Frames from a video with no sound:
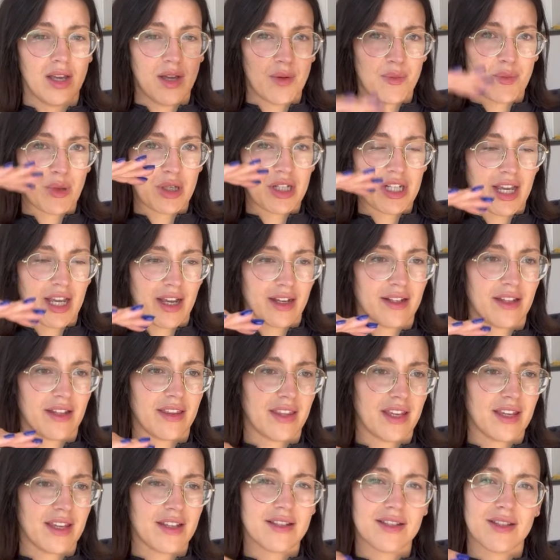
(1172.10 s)
protector
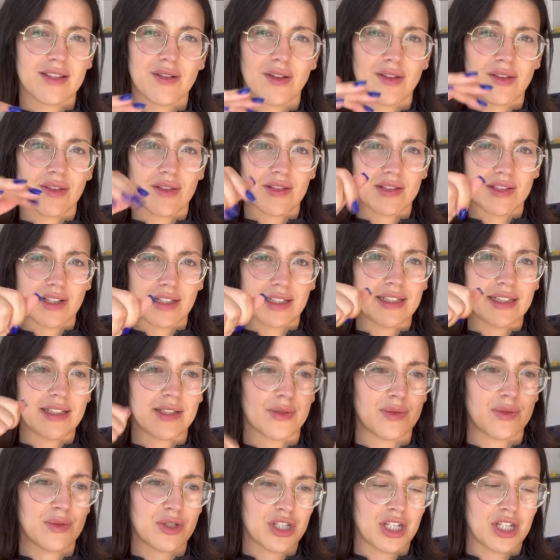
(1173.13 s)
things, you know, those like
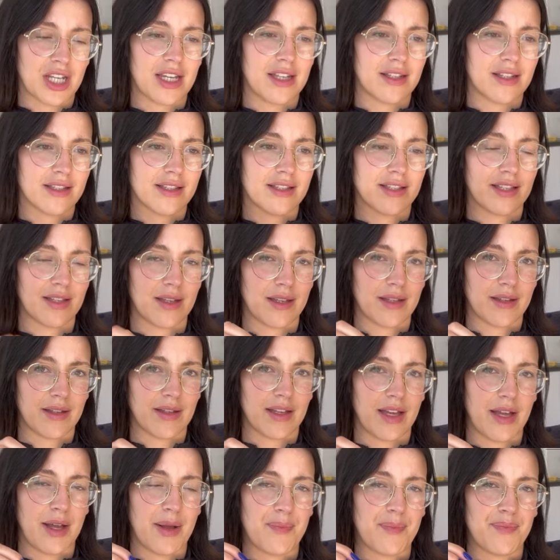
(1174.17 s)
little sheets that
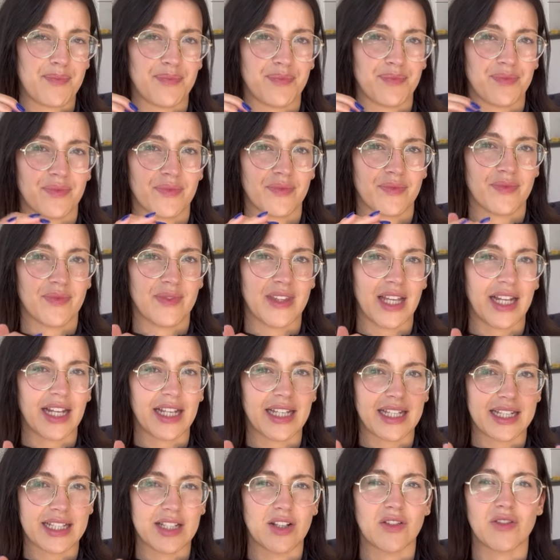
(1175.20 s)
they're
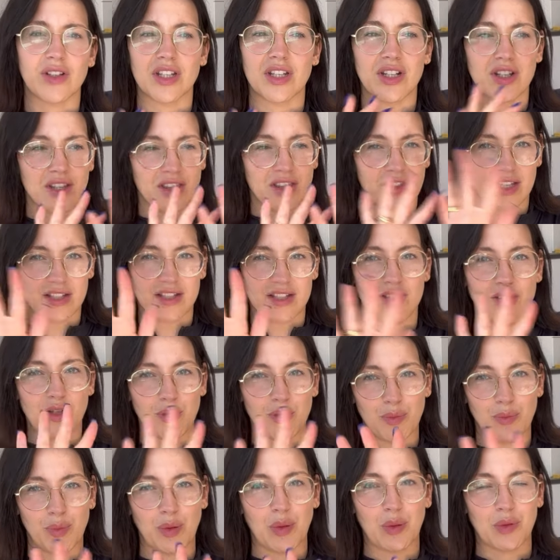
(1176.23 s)
like silver, you know, the things that you can
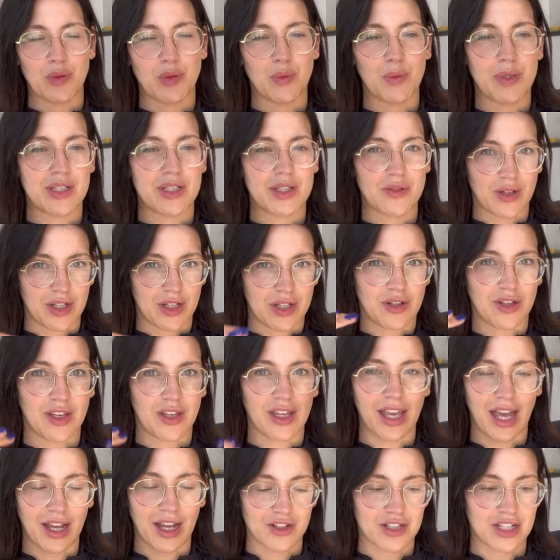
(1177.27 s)
put on your windscreen. You can
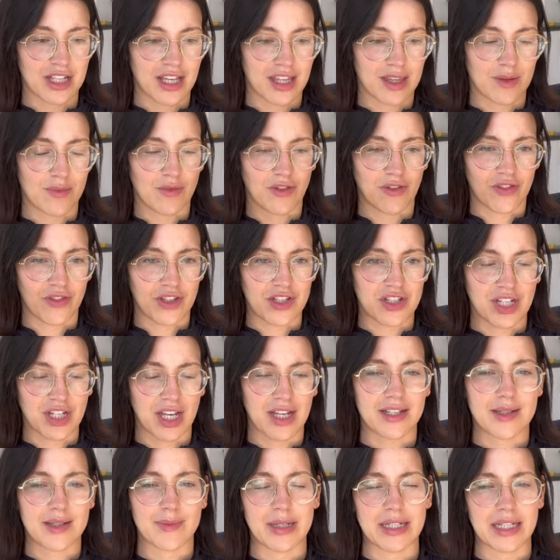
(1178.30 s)
actually get them for fish
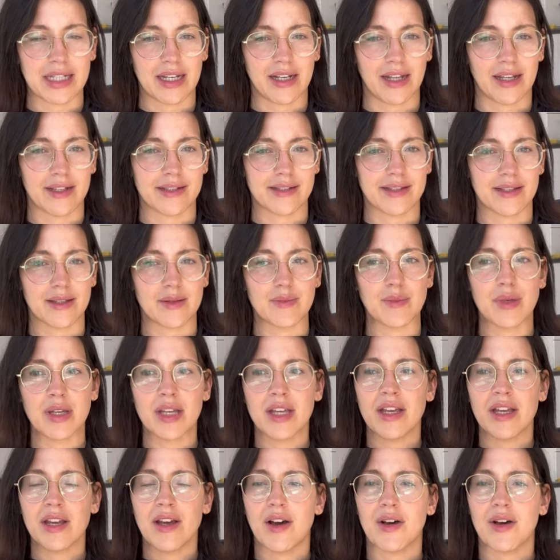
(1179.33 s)
tanks. My dad has them.
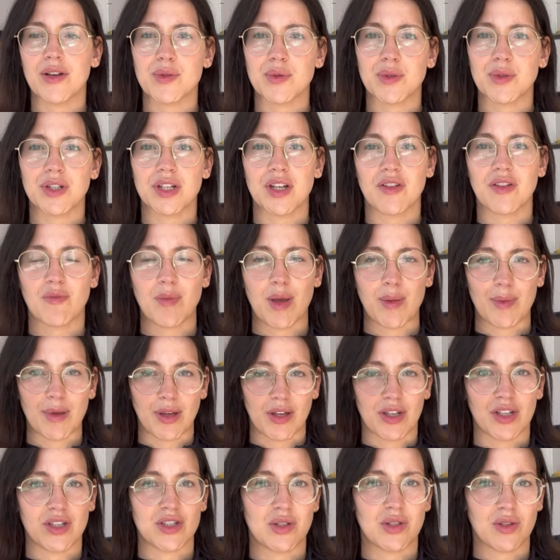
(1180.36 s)
I was wondering if maybe I
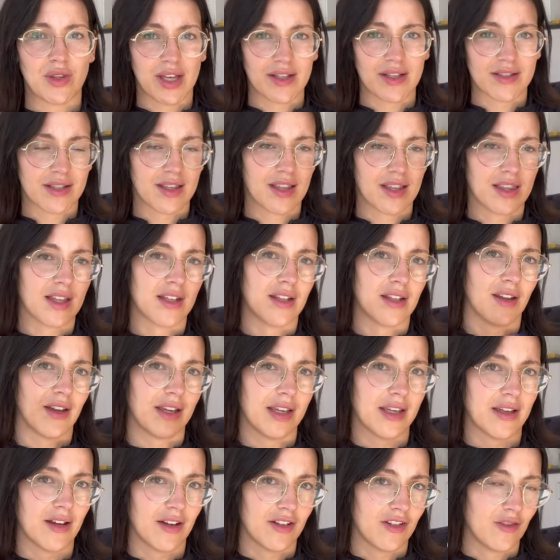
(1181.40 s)
could do that so that the
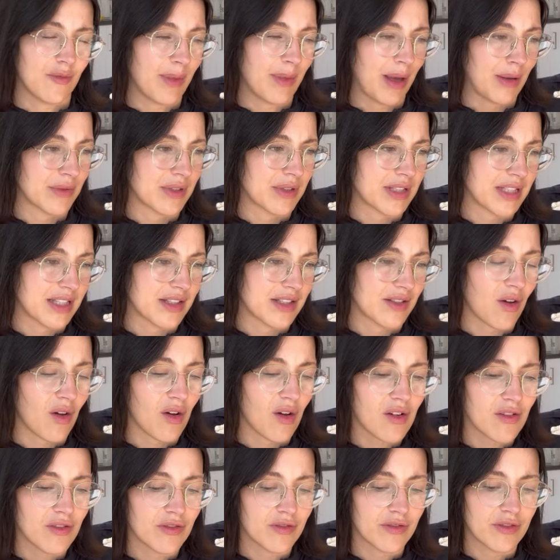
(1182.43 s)
light kind of bounces
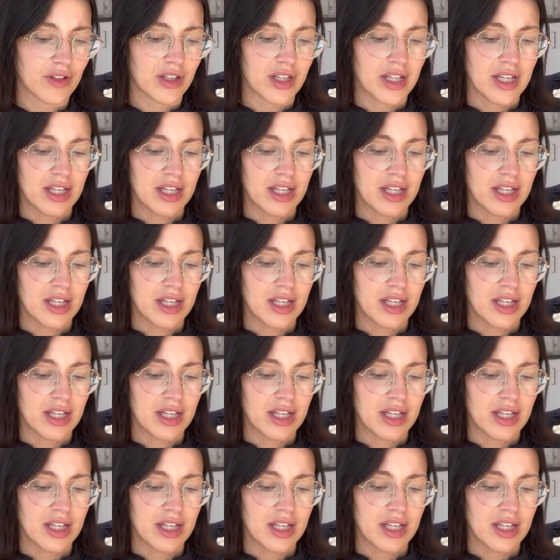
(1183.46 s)
off.